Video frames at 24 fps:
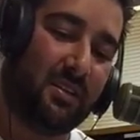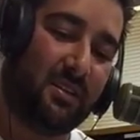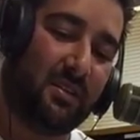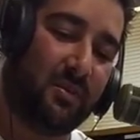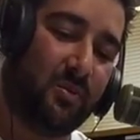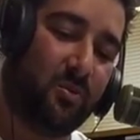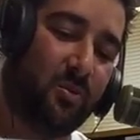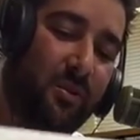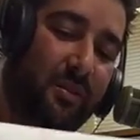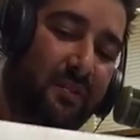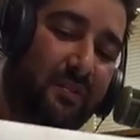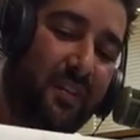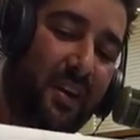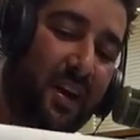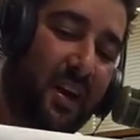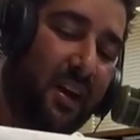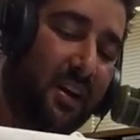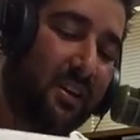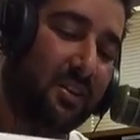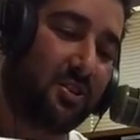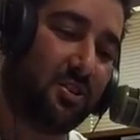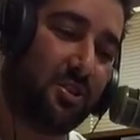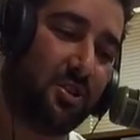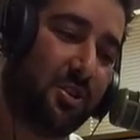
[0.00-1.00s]
we've
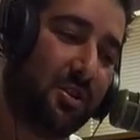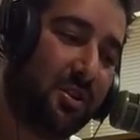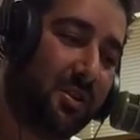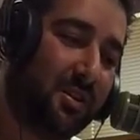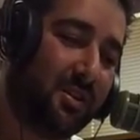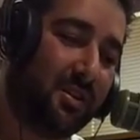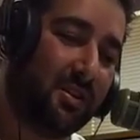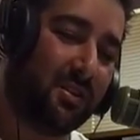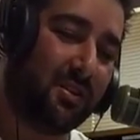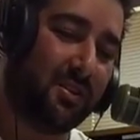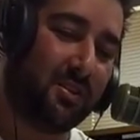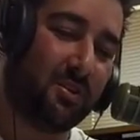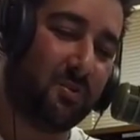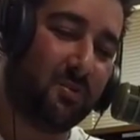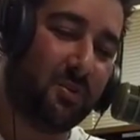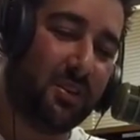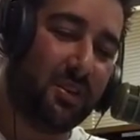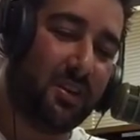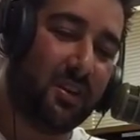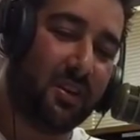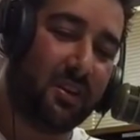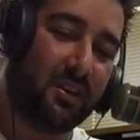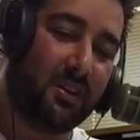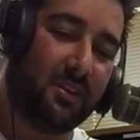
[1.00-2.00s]
answered their
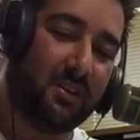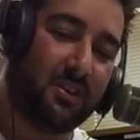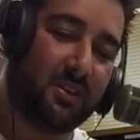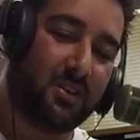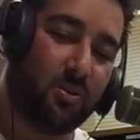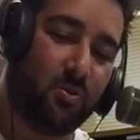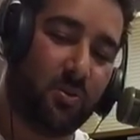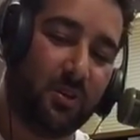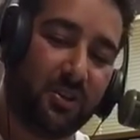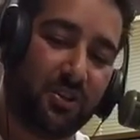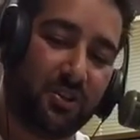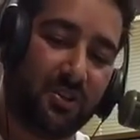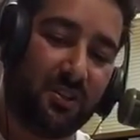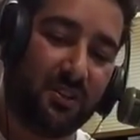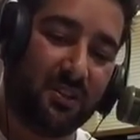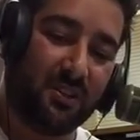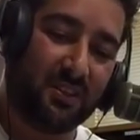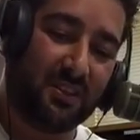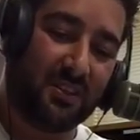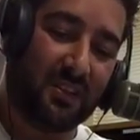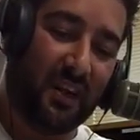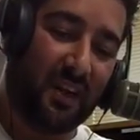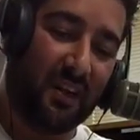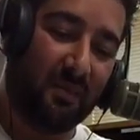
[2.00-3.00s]
ridiculous questions
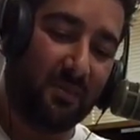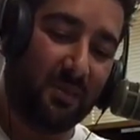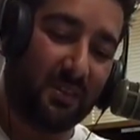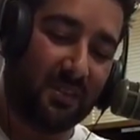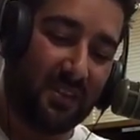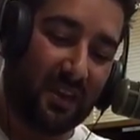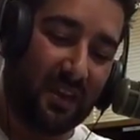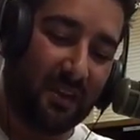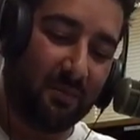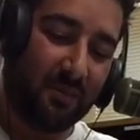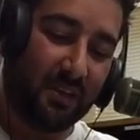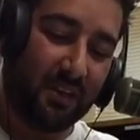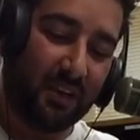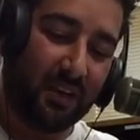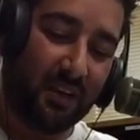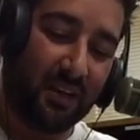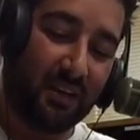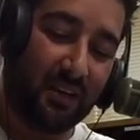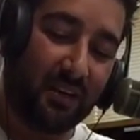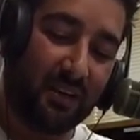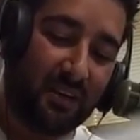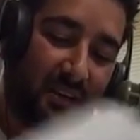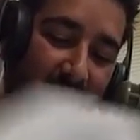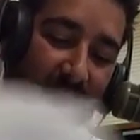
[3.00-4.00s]
time and time again,
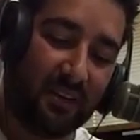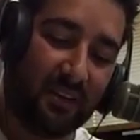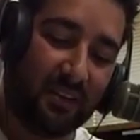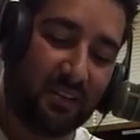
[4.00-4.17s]
and